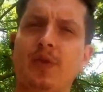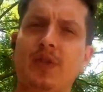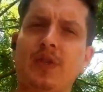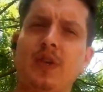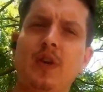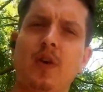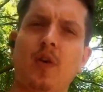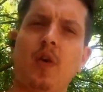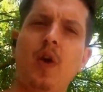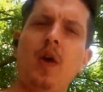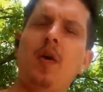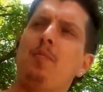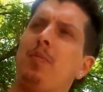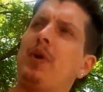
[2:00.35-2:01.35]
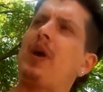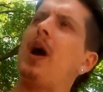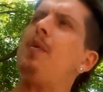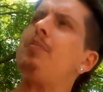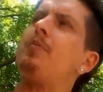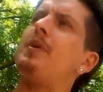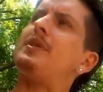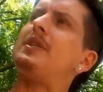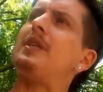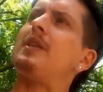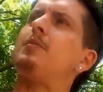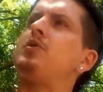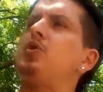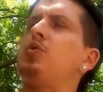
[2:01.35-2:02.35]
skill, but complimenting
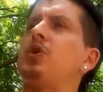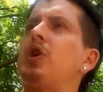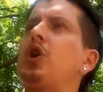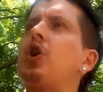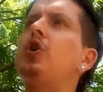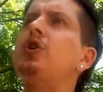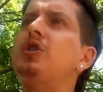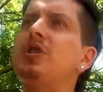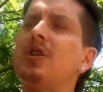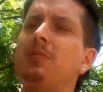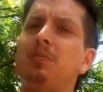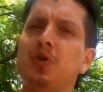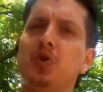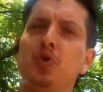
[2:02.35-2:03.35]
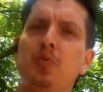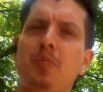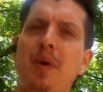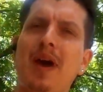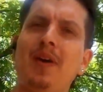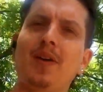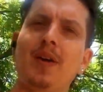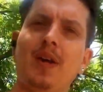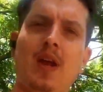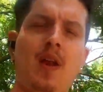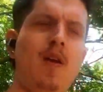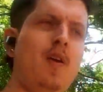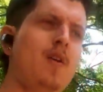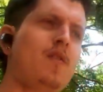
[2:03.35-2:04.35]
them to encourage them to do better in
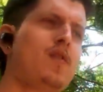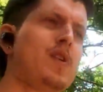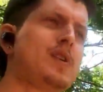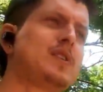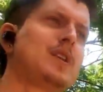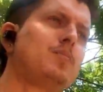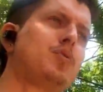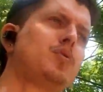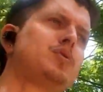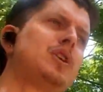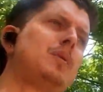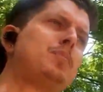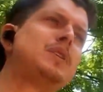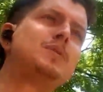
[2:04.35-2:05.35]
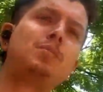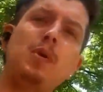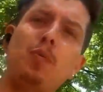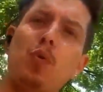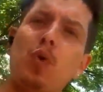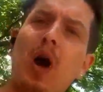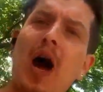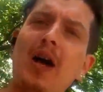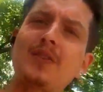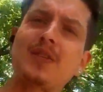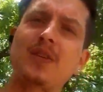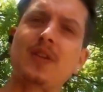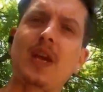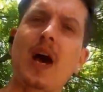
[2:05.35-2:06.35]
it. For example, Japanese people will
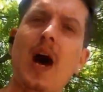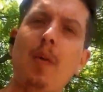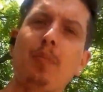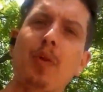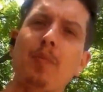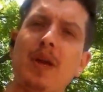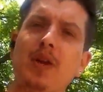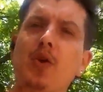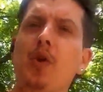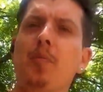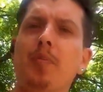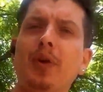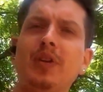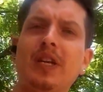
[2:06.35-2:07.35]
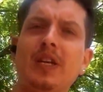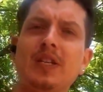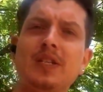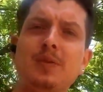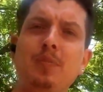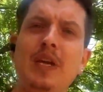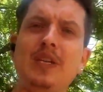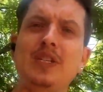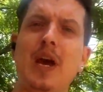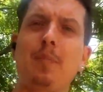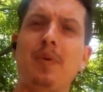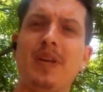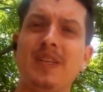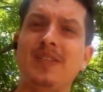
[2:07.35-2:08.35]
constantly compliment your ability to speak
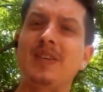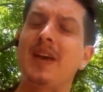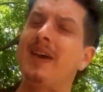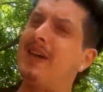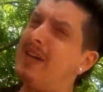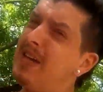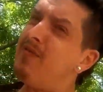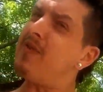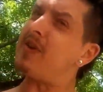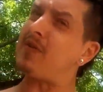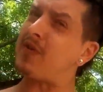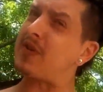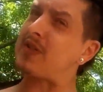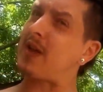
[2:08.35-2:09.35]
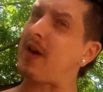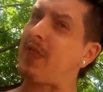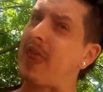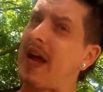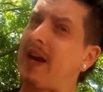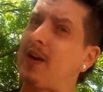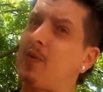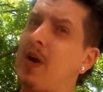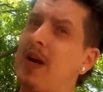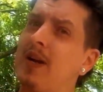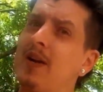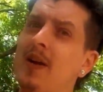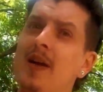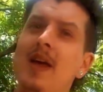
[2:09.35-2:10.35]
Japanese, even if it's not that
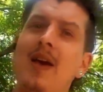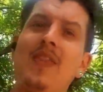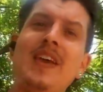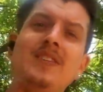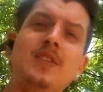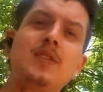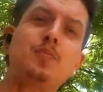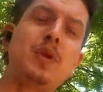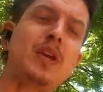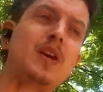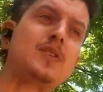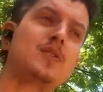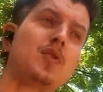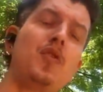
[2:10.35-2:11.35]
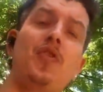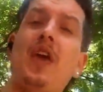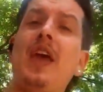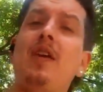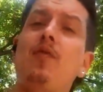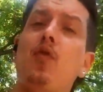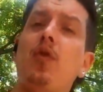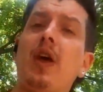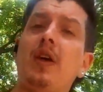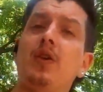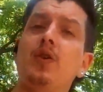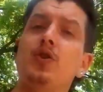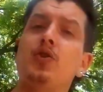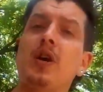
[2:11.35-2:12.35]
great. And that's just because they're thankful
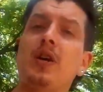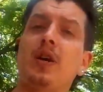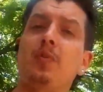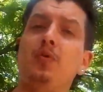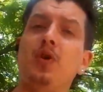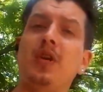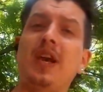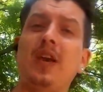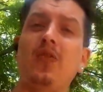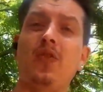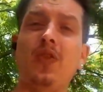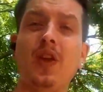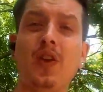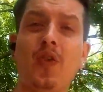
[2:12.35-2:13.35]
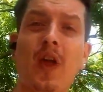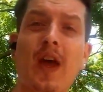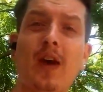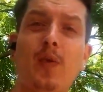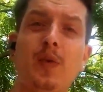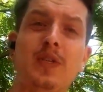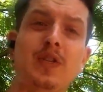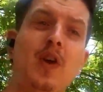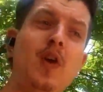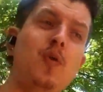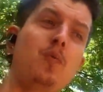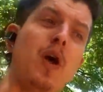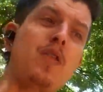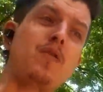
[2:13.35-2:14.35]
that you're trying to communicate in their language
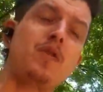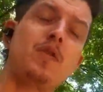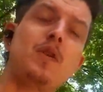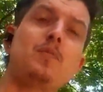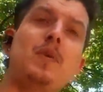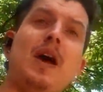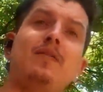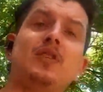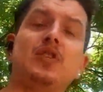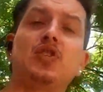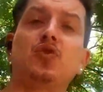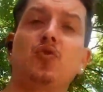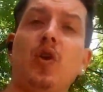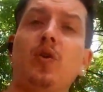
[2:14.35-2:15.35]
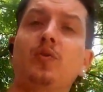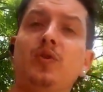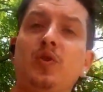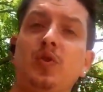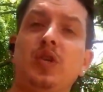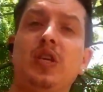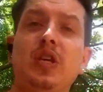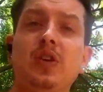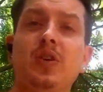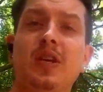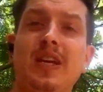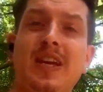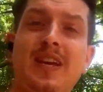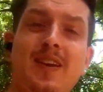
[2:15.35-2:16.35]
rather than them have to struggle to
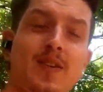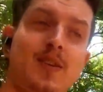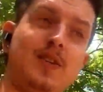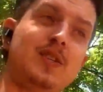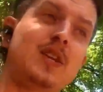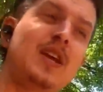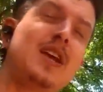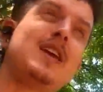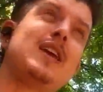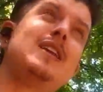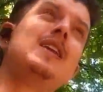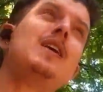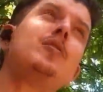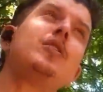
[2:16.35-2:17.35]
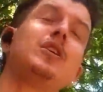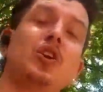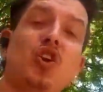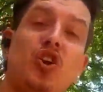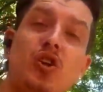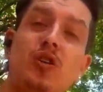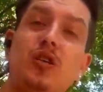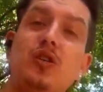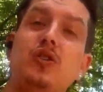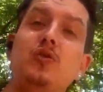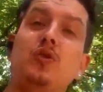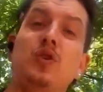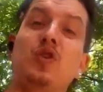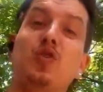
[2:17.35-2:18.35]
hear English. It not only encourages
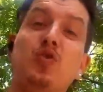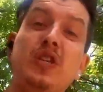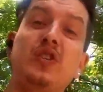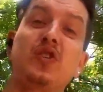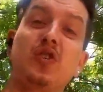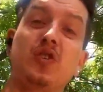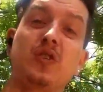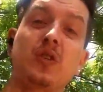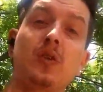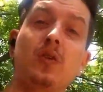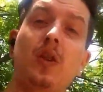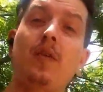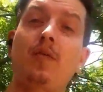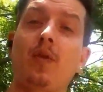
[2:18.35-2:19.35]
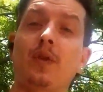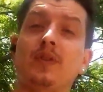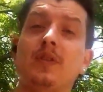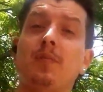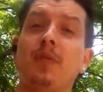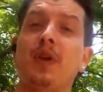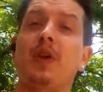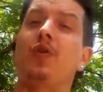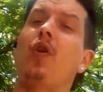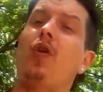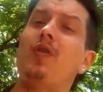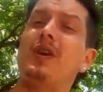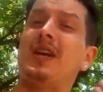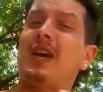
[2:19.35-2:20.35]
you to increase your skill level in something you're
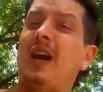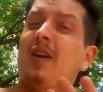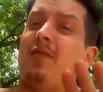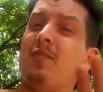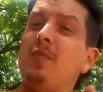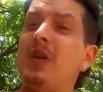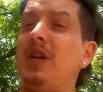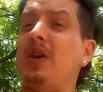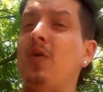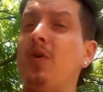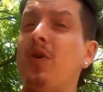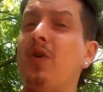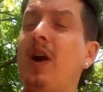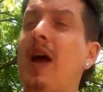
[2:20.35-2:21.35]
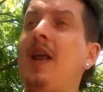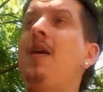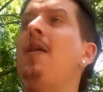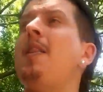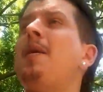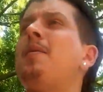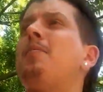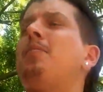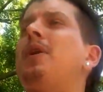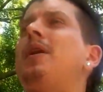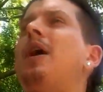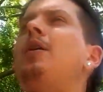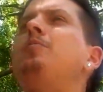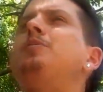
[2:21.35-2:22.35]
already kind of mediocre at, but
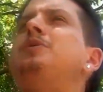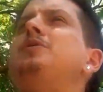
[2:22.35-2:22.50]
it helps